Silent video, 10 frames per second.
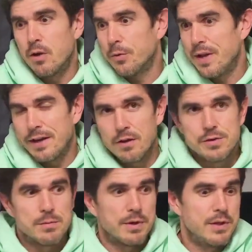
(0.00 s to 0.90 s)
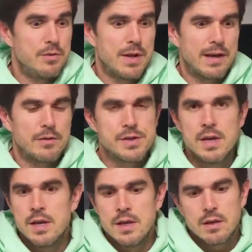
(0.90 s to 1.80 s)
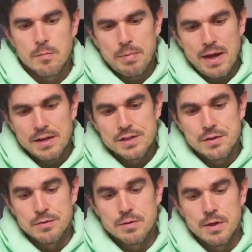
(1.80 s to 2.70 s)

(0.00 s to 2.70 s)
old Nanos and my new Nanos compared to